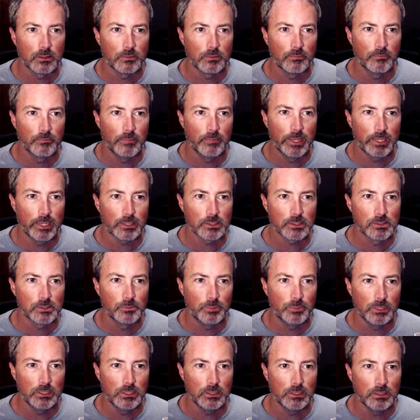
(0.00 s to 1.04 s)
max
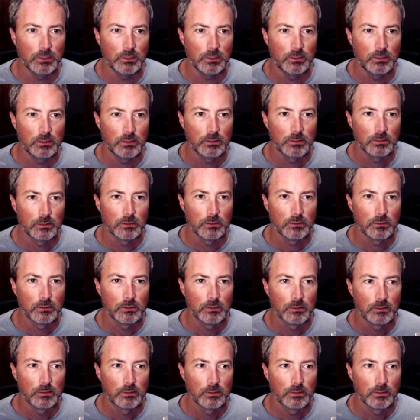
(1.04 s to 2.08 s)
speed.
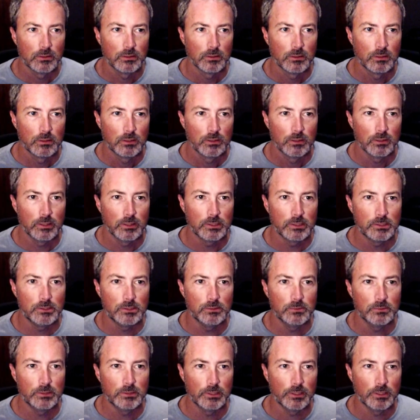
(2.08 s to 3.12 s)
Let's do
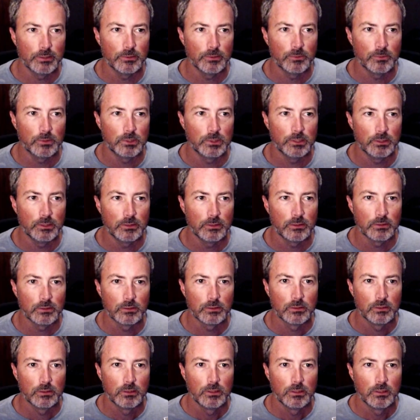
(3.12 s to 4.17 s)
another one.
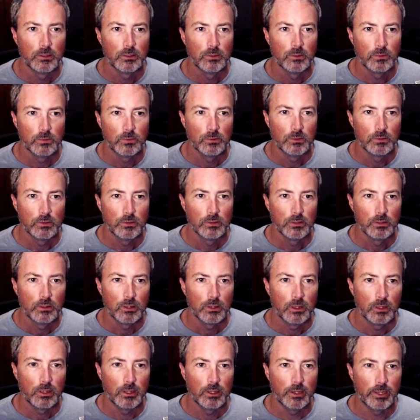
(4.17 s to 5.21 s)

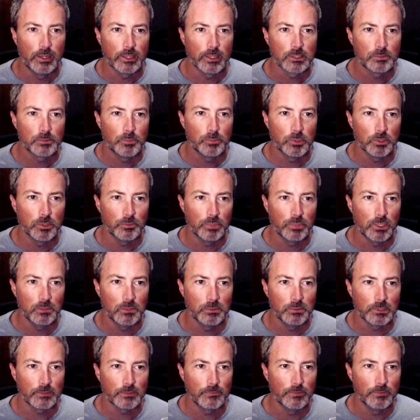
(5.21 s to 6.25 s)
An export
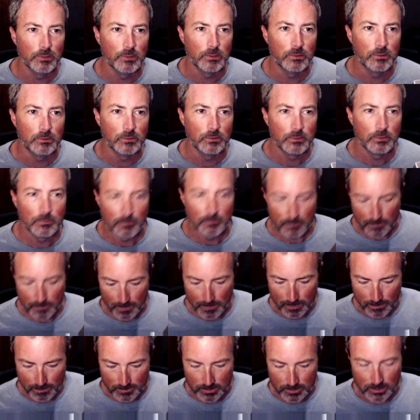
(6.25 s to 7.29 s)
public float.
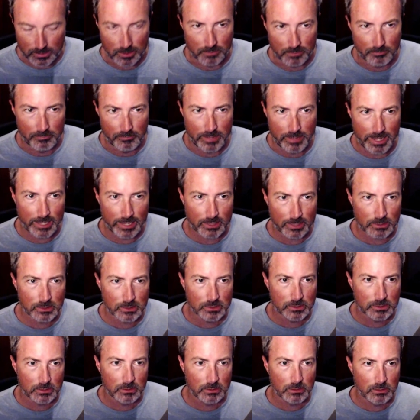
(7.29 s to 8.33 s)
Max
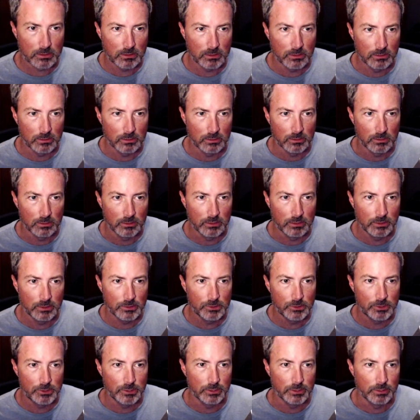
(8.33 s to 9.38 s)

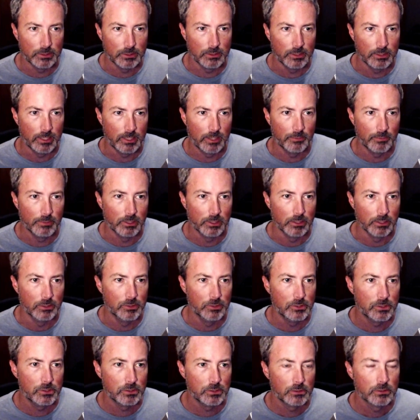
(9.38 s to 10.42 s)
collision
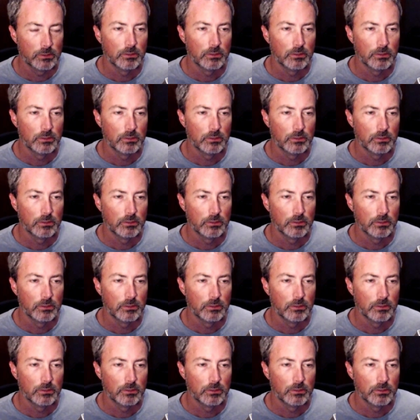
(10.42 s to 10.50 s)
damage